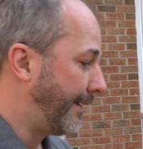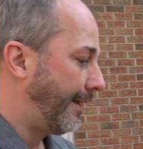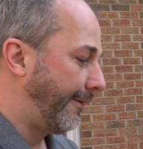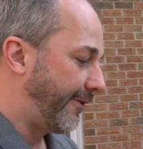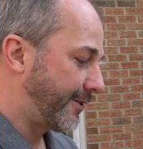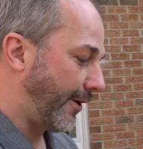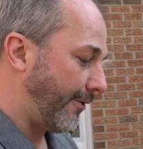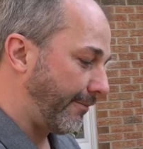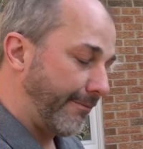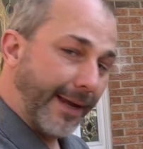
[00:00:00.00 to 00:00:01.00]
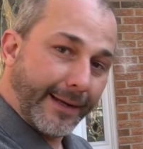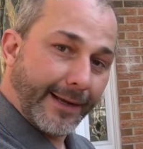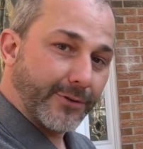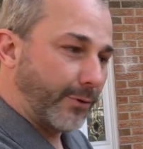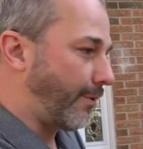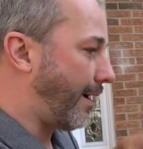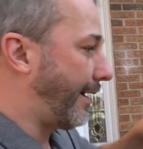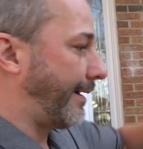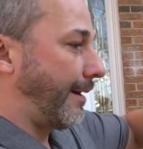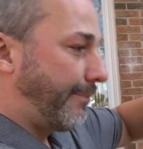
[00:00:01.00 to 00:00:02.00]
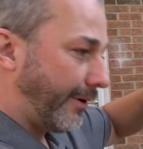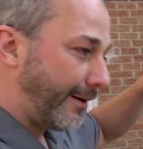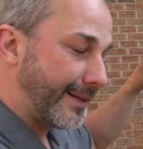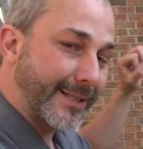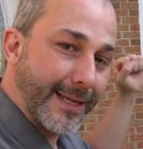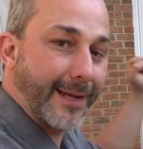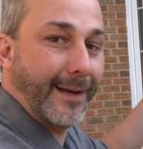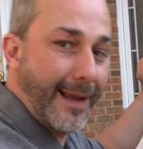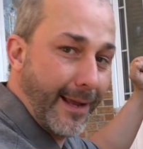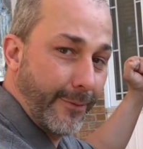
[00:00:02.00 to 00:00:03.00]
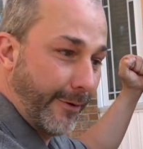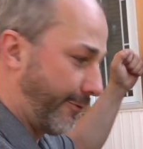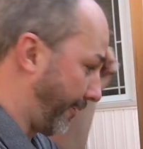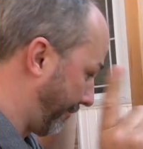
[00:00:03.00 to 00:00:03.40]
If you don't, make it extra wide and put on a second handrail for